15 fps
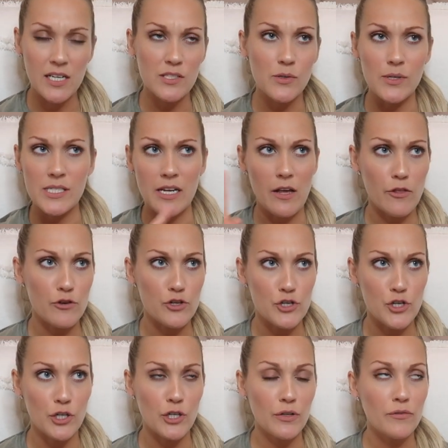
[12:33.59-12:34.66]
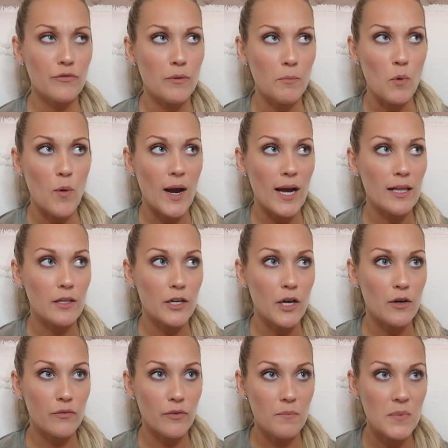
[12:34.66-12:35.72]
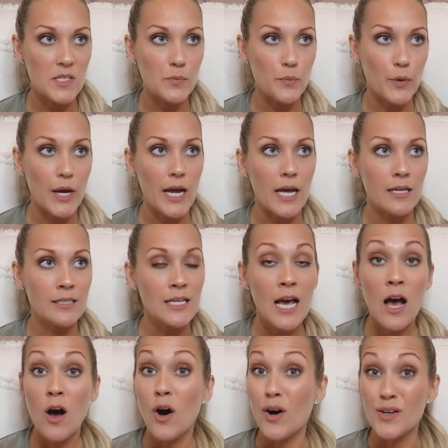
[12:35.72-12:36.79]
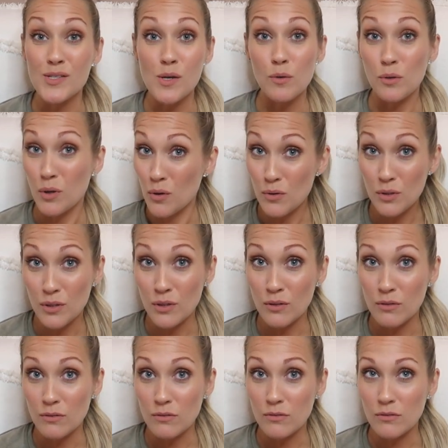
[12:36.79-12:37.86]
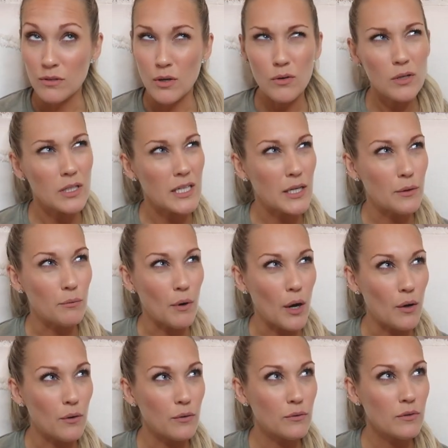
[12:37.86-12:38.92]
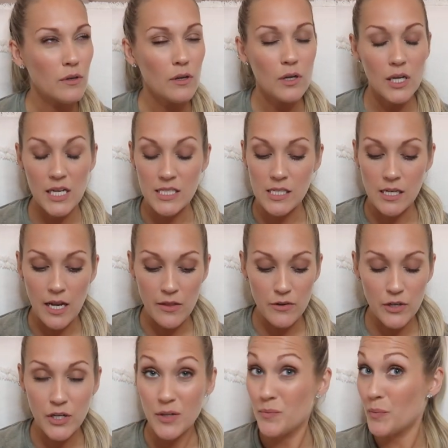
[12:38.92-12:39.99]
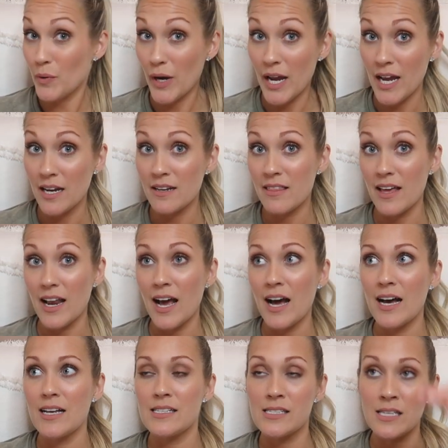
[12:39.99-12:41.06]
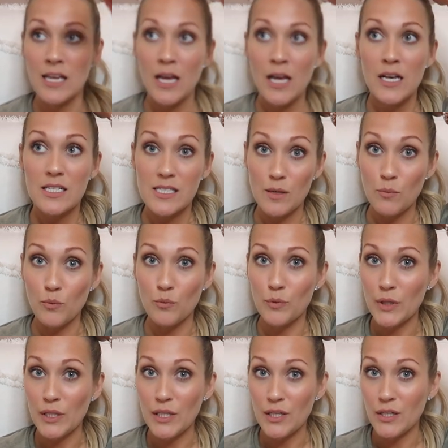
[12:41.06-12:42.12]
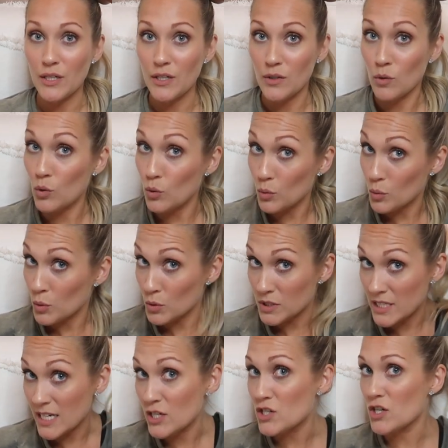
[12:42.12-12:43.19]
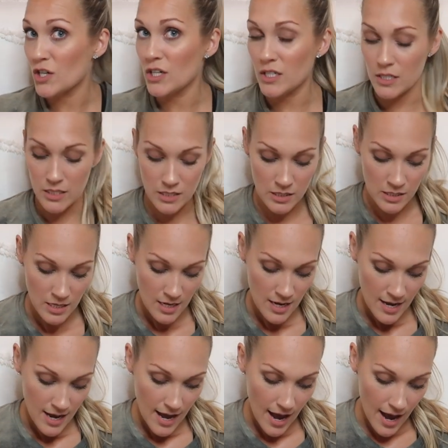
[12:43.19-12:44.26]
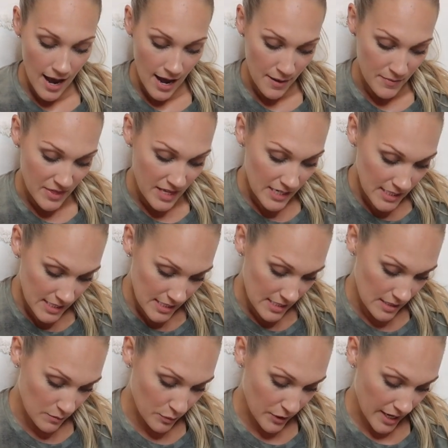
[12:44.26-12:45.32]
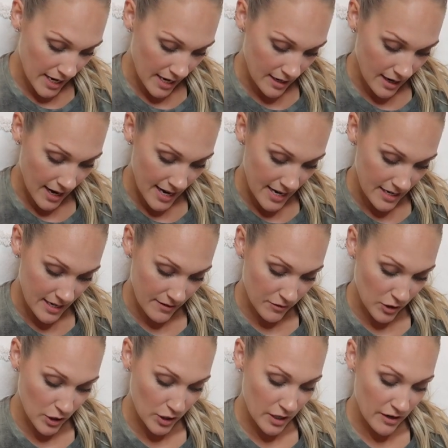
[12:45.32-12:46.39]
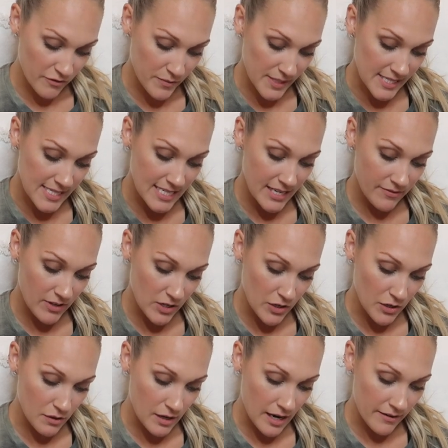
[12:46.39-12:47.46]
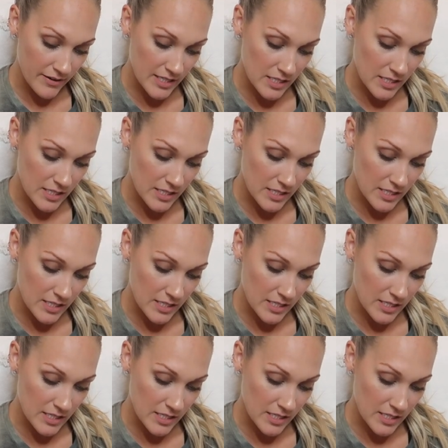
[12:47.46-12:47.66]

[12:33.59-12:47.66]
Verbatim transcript: He also has another shirt from a while ago from this brand. Also local locally grown is another good brand that has some really cool t-shirts. Um, this is a brand I had never heard of, but Steven knew of.